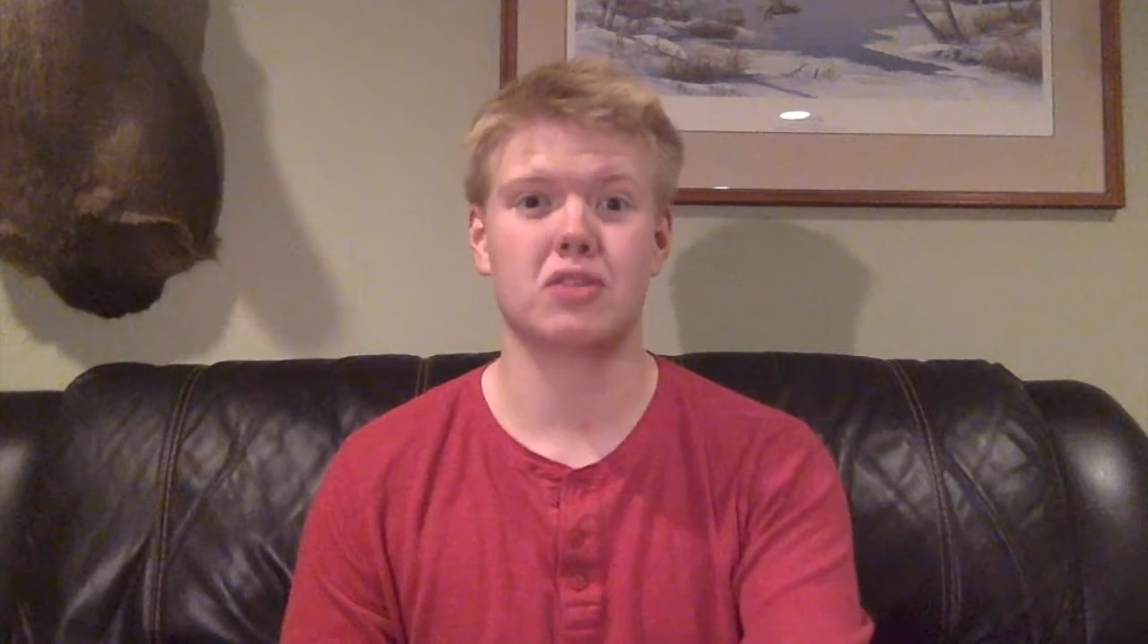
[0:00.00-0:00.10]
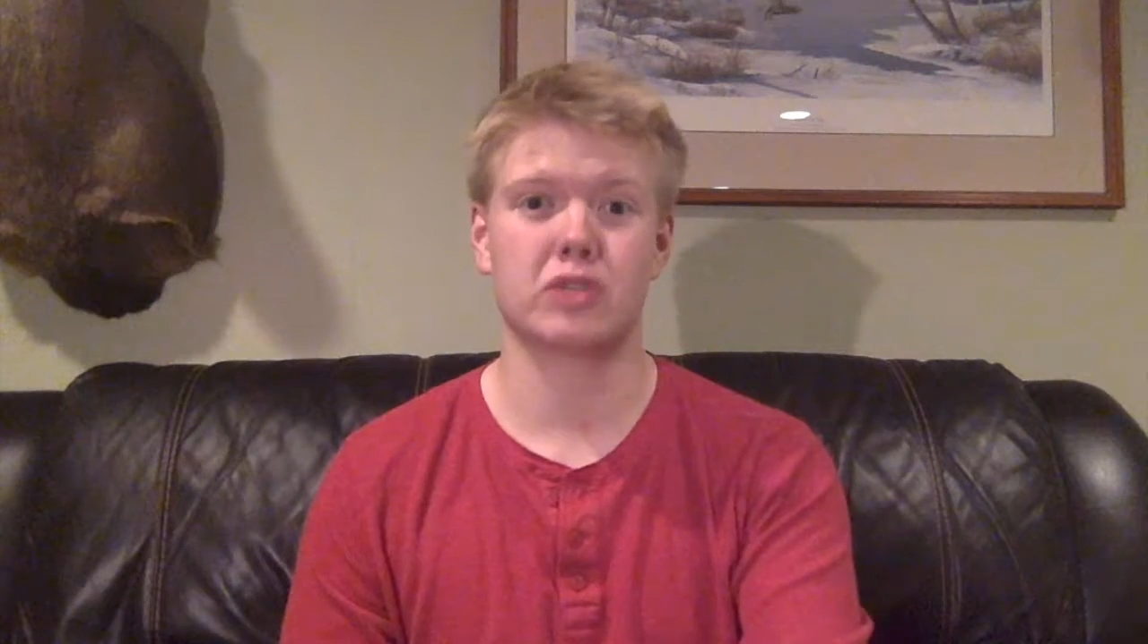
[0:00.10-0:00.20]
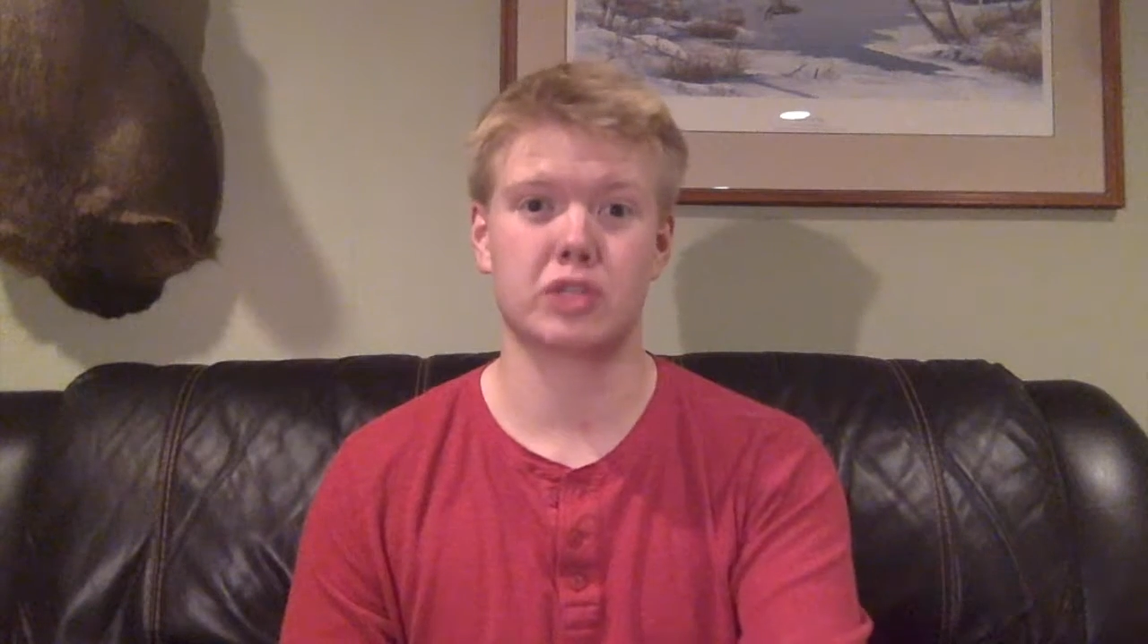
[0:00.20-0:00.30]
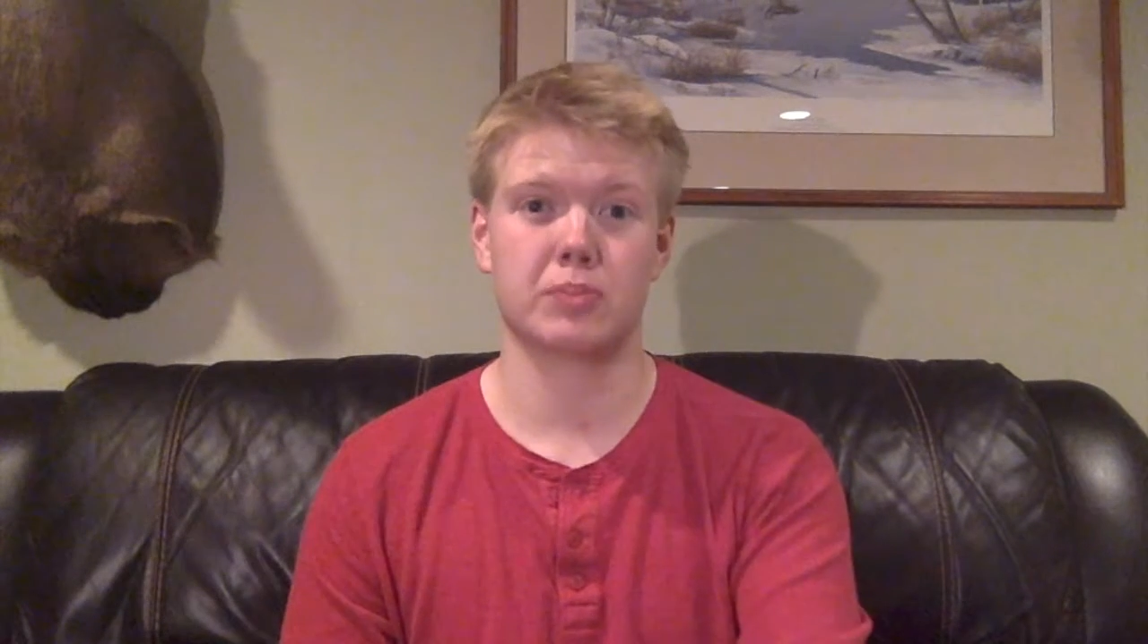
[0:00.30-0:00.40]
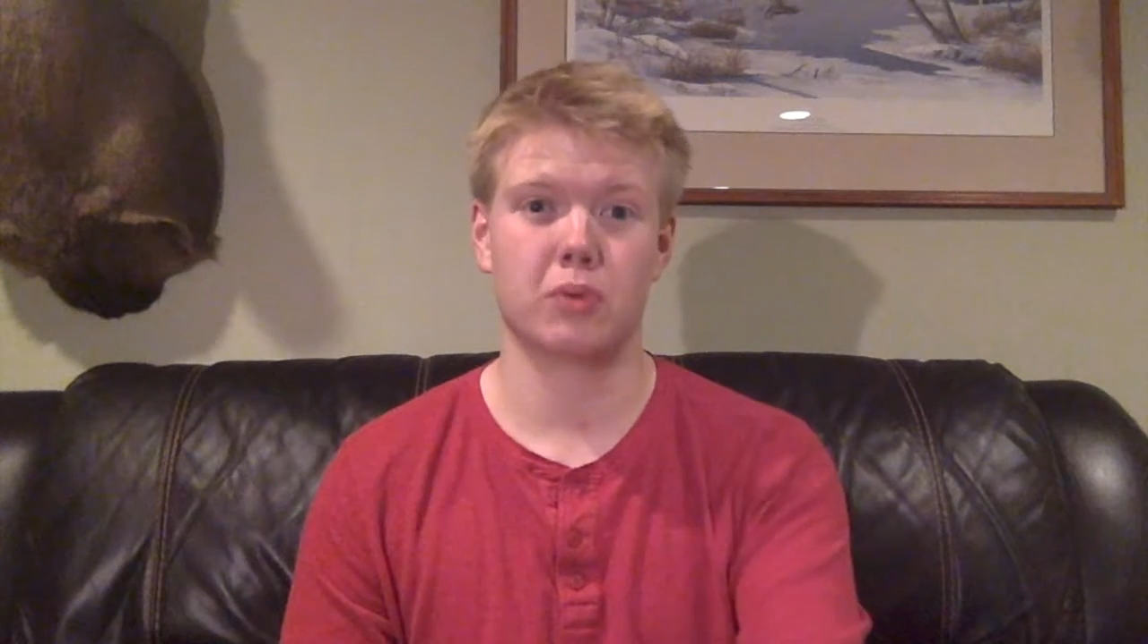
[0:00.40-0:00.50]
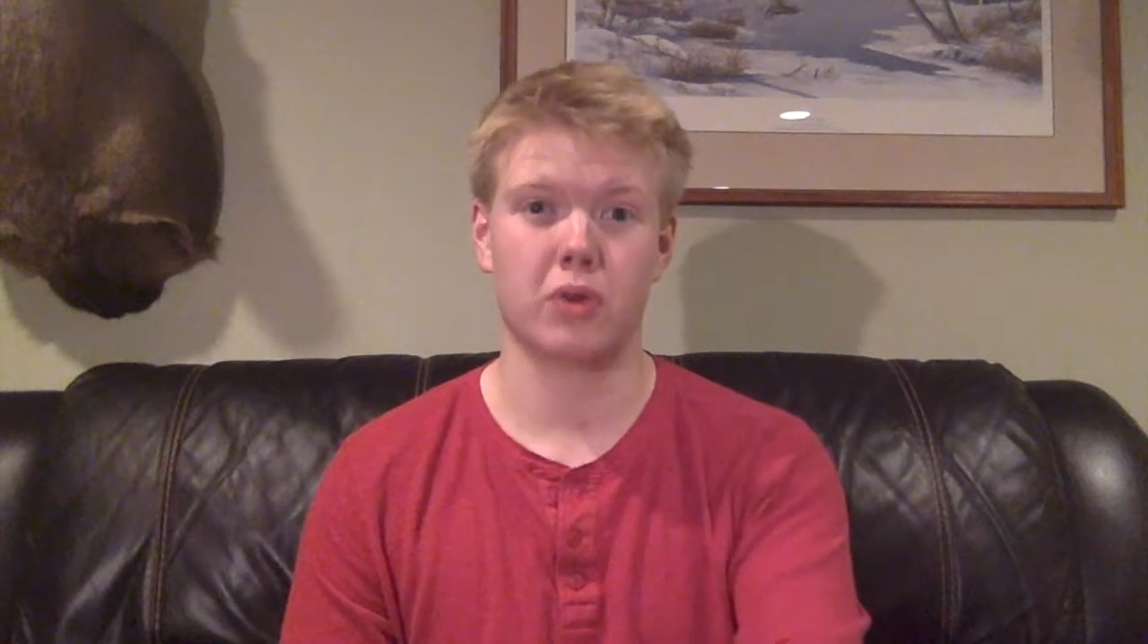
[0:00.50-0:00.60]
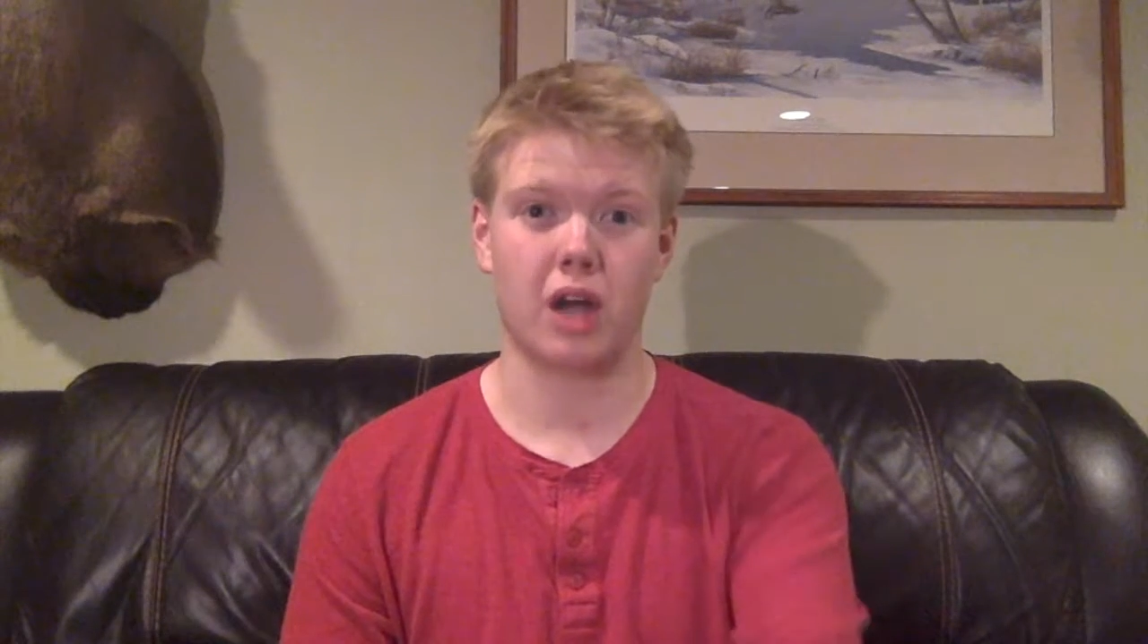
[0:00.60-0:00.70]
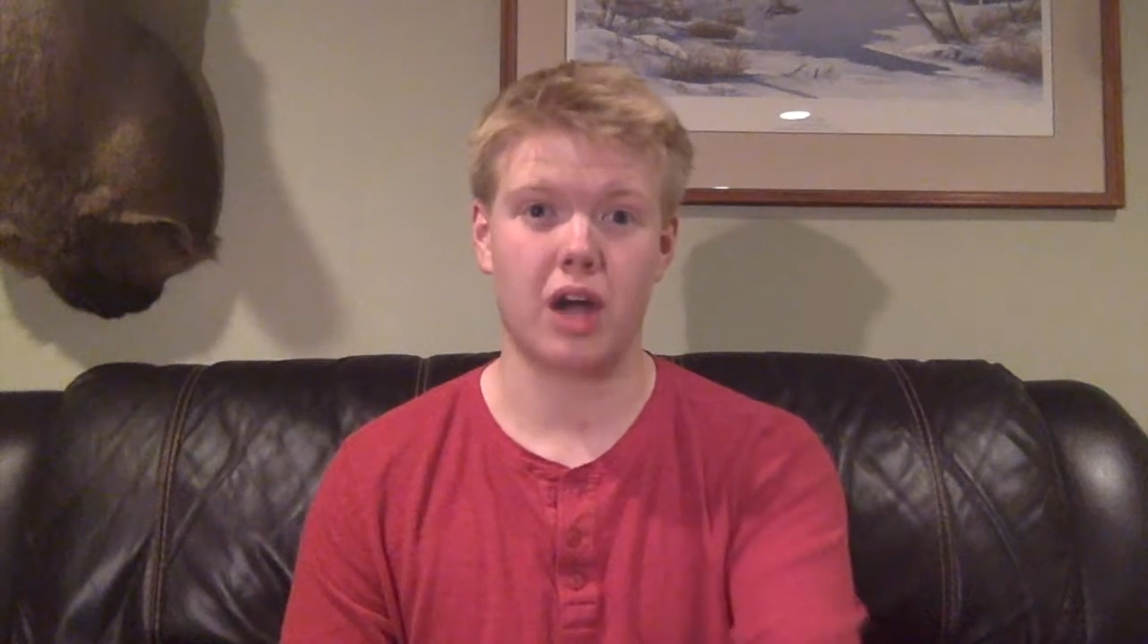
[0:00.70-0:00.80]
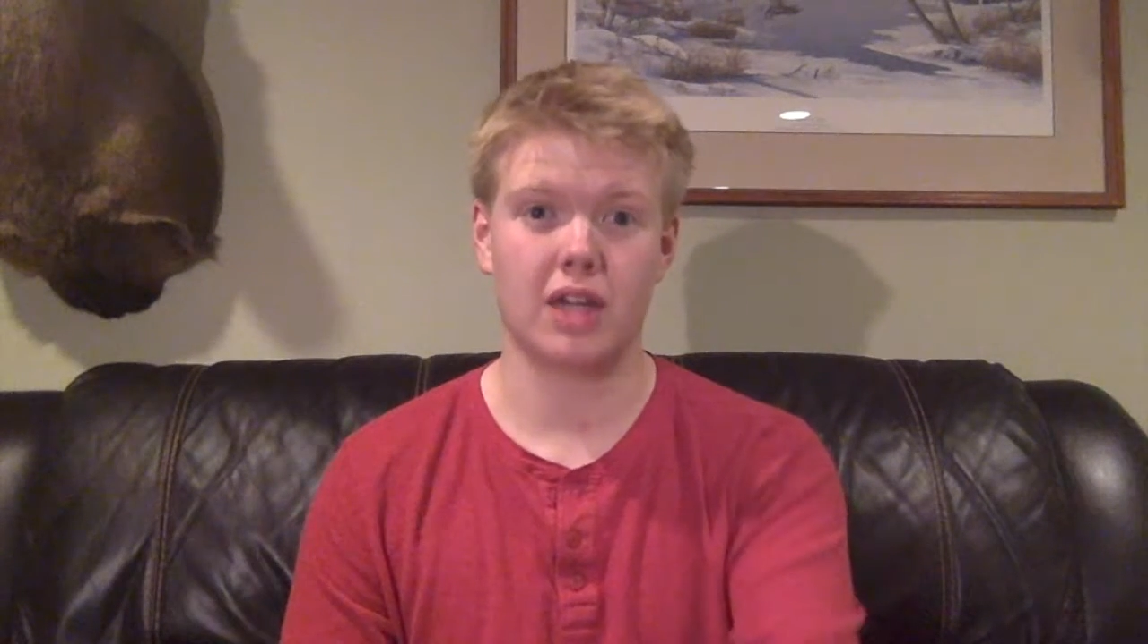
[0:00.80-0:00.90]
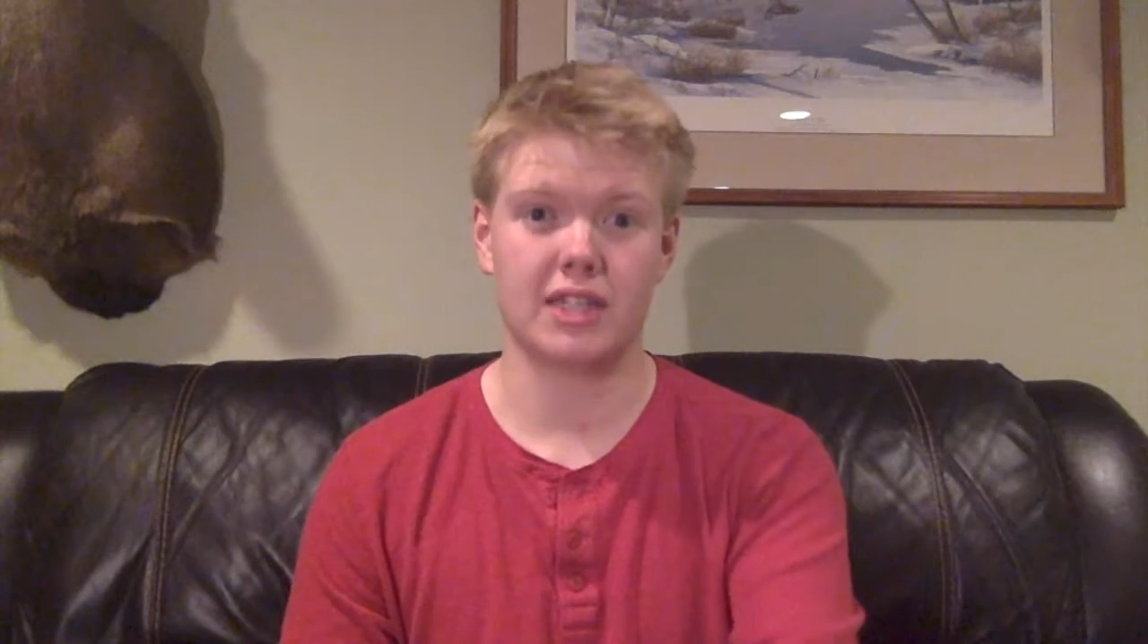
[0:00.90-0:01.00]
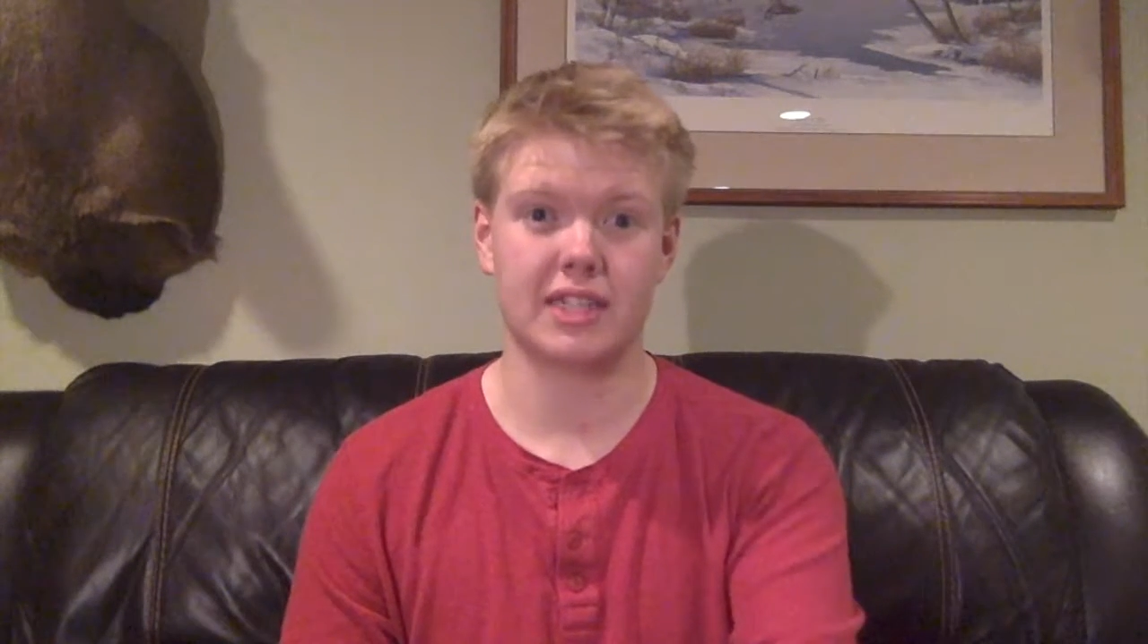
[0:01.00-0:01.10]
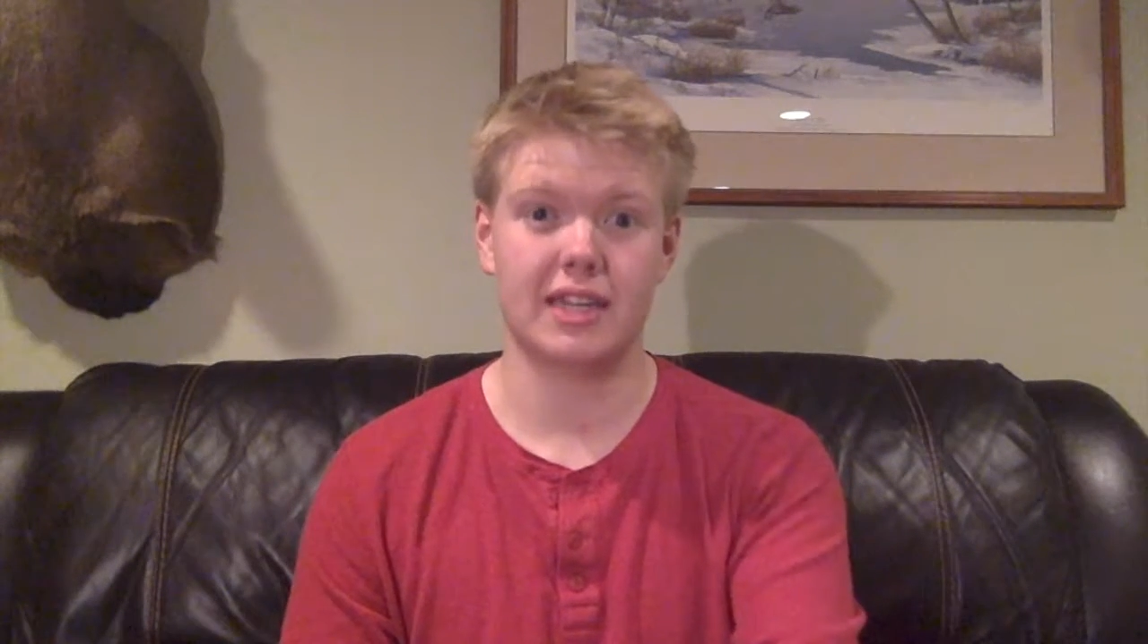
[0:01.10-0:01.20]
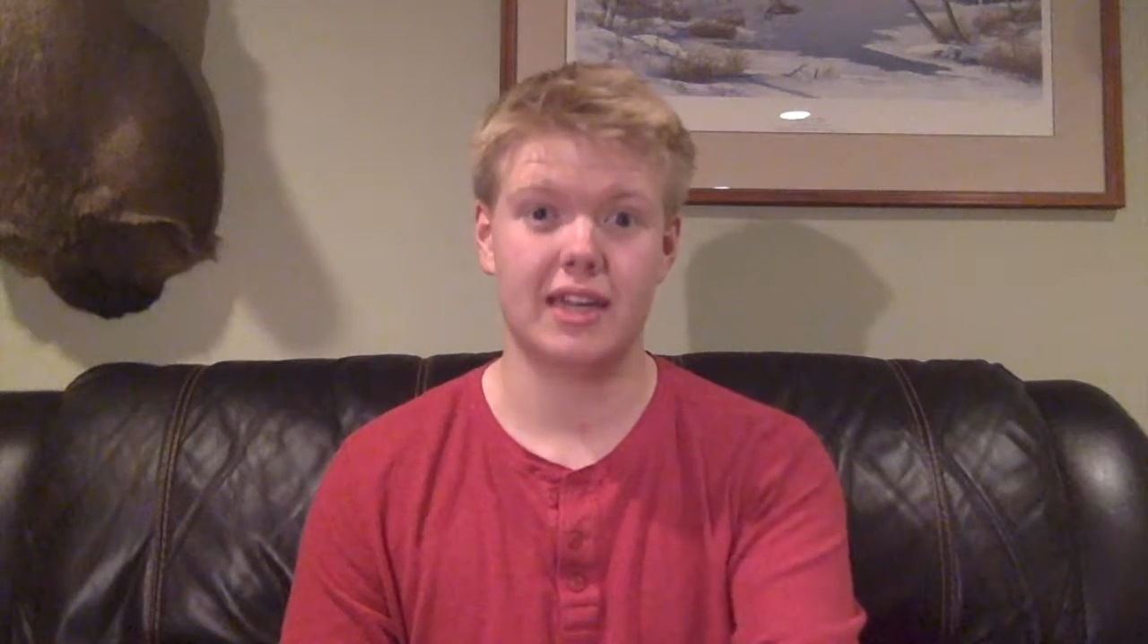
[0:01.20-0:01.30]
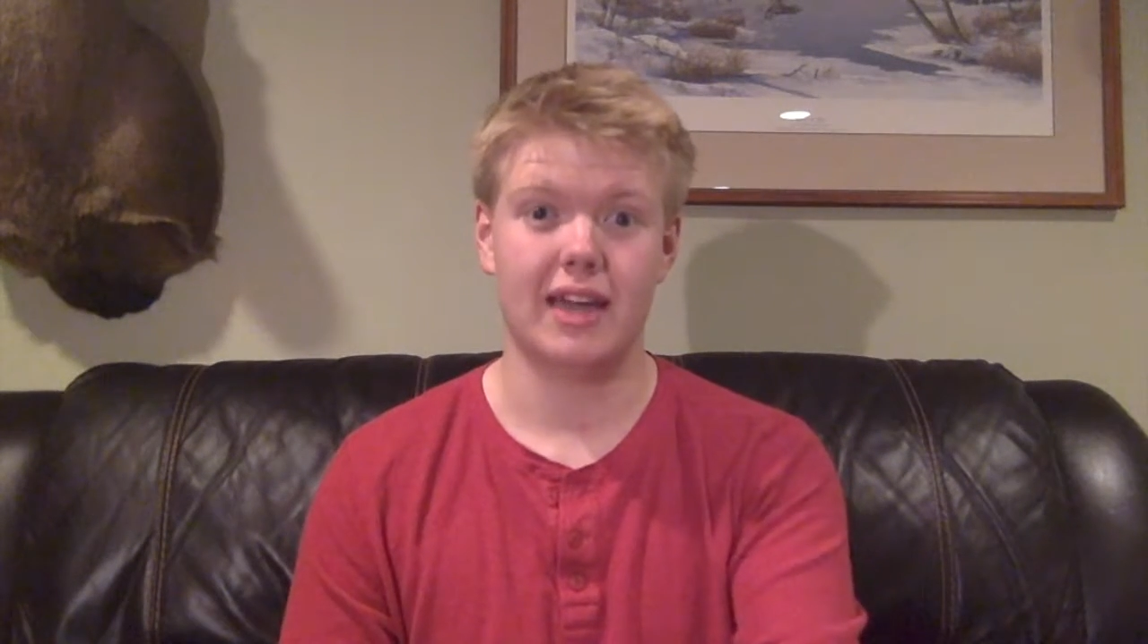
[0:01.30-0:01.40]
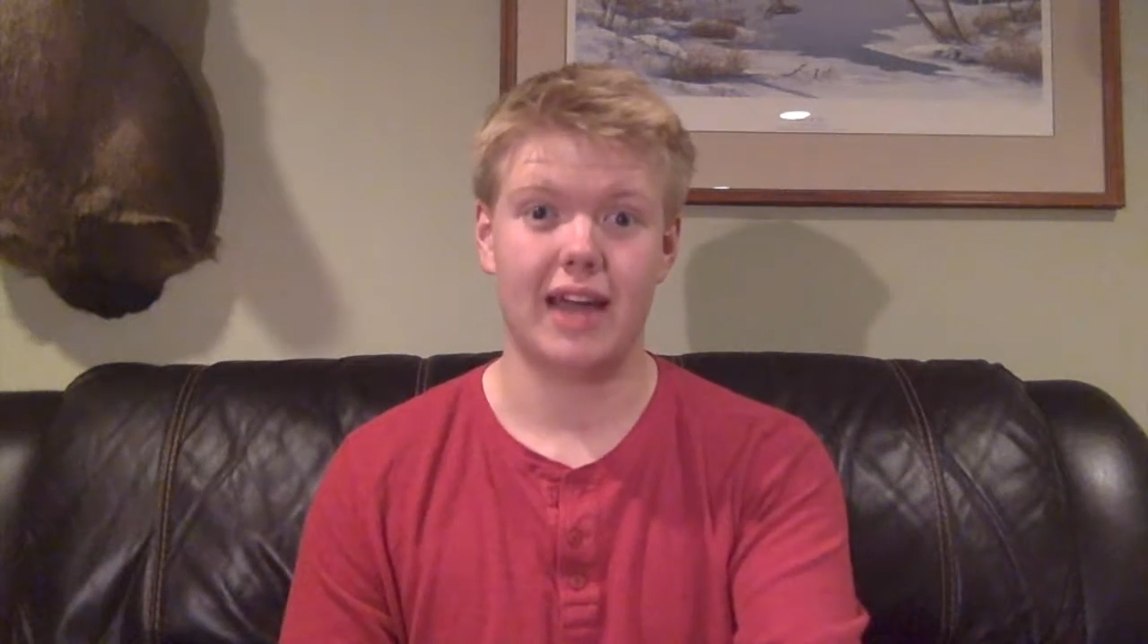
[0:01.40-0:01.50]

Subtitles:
for supporting Austin.